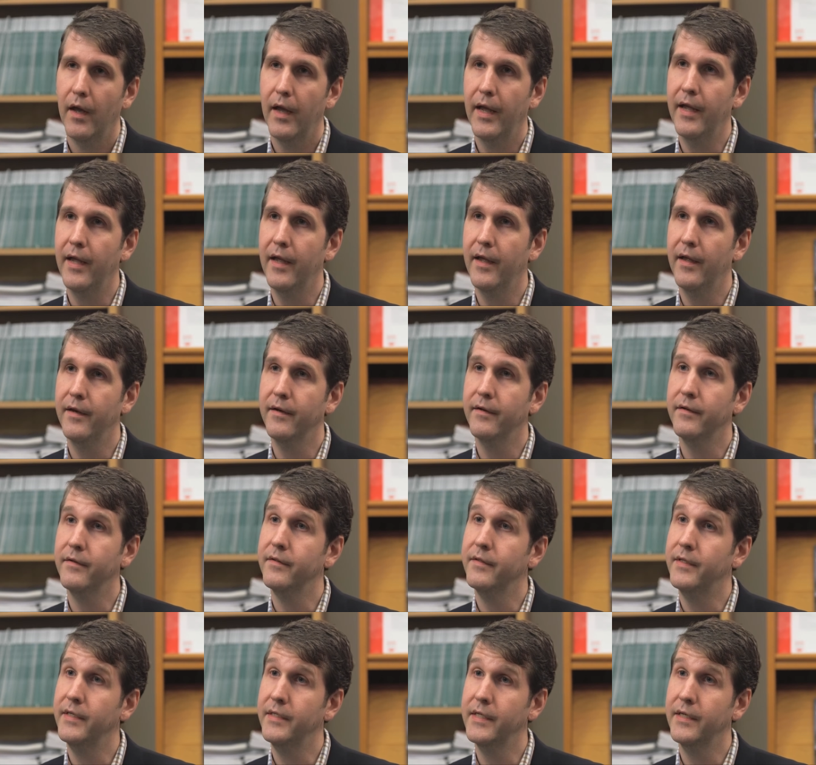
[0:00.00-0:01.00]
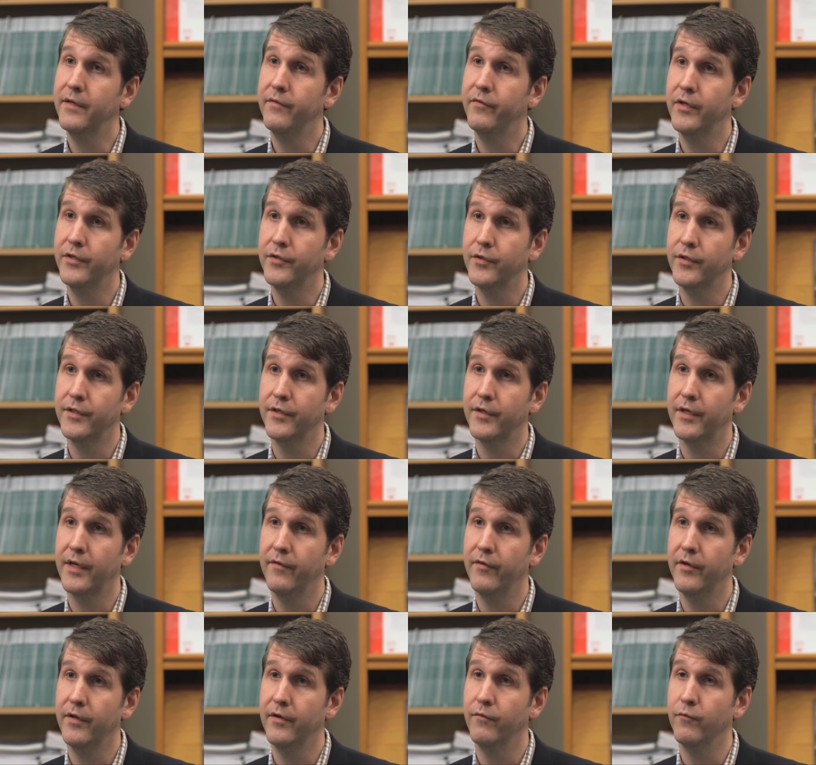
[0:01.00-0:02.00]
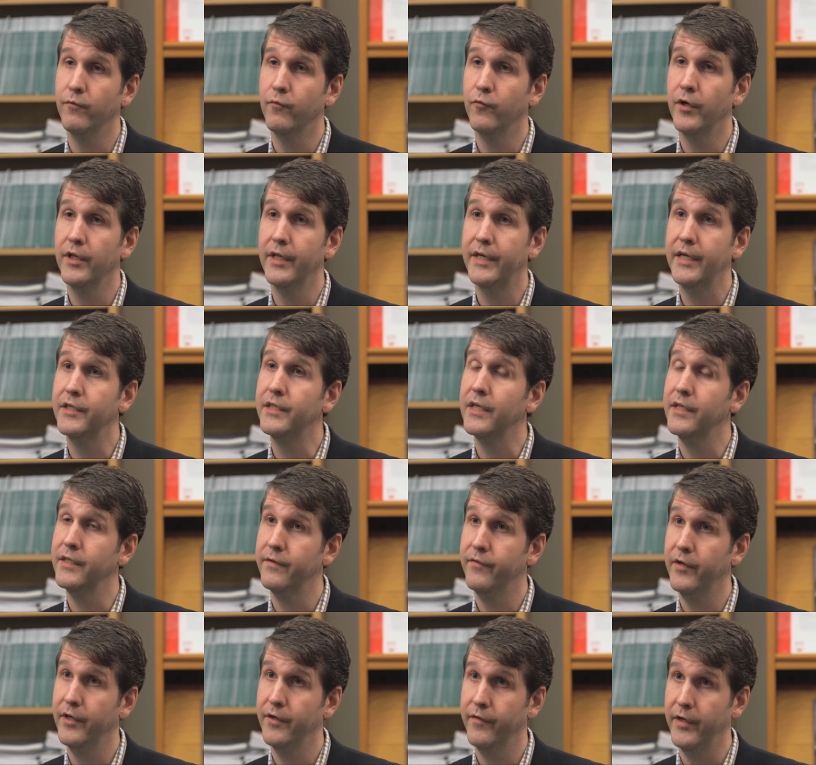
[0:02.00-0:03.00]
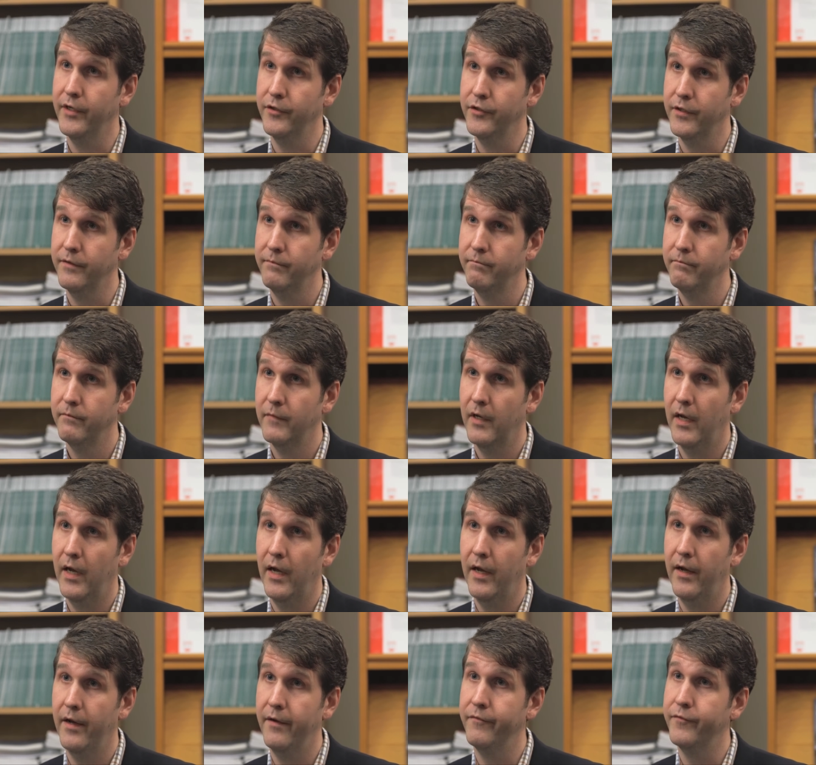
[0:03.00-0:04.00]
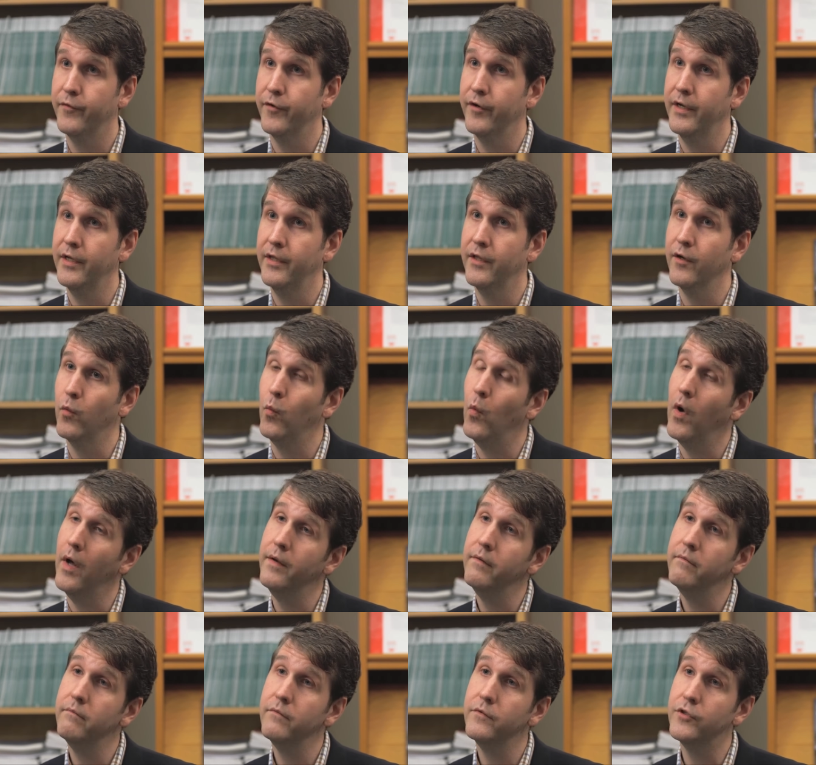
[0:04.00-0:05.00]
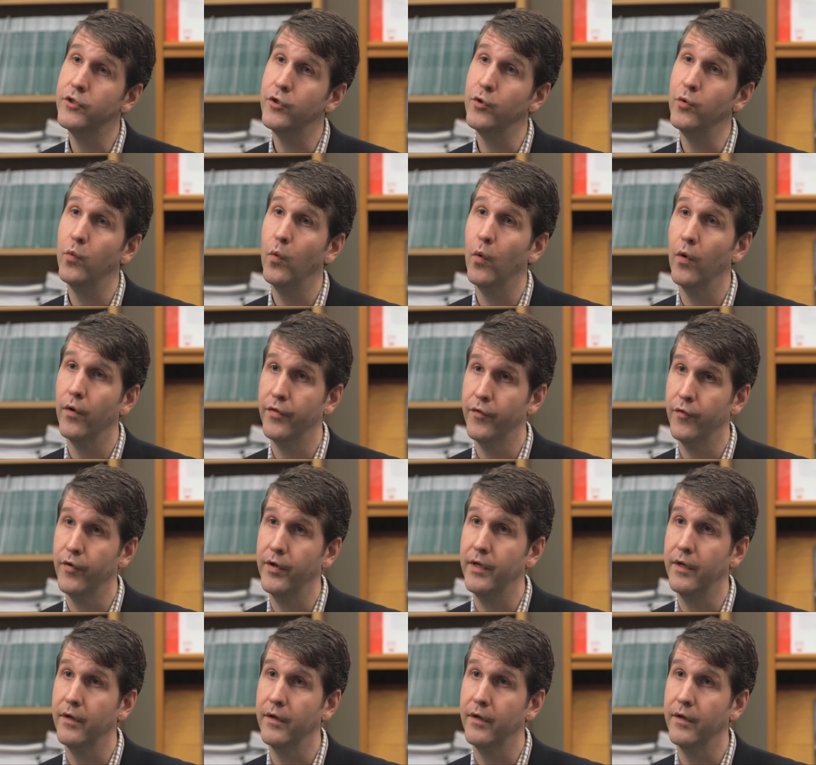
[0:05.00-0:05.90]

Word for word: And these individuals are given really intensive intervention uh, for either one, two, or three